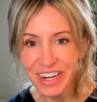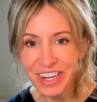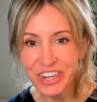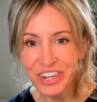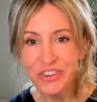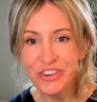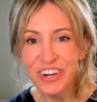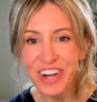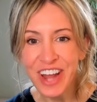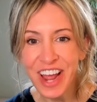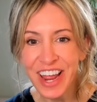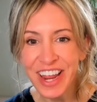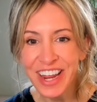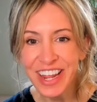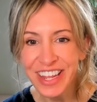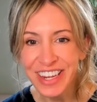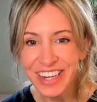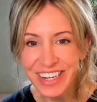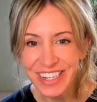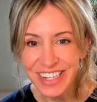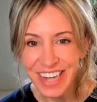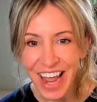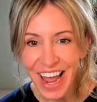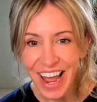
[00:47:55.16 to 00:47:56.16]
you and I
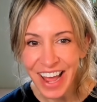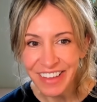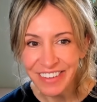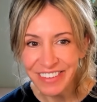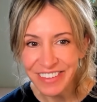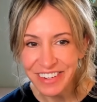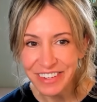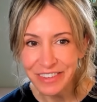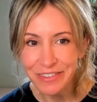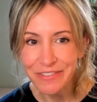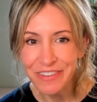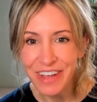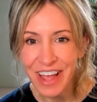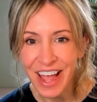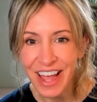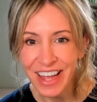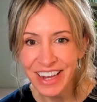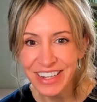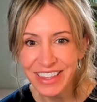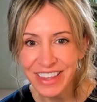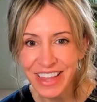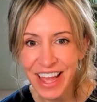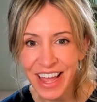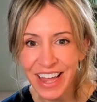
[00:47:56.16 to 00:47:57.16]
can attest to the
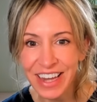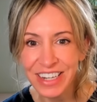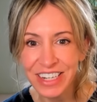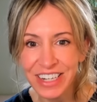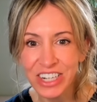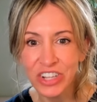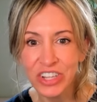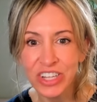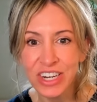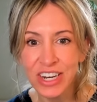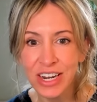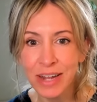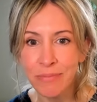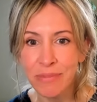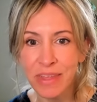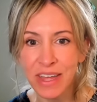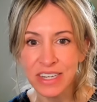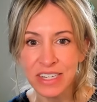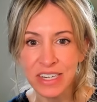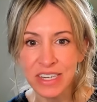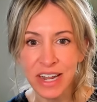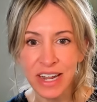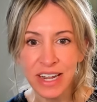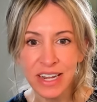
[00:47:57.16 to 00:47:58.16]
fact that cleaning up
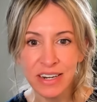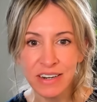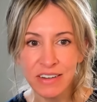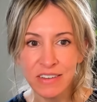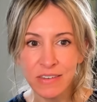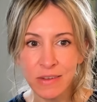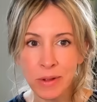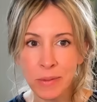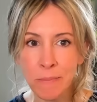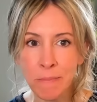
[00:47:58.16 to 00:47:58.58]
that diet is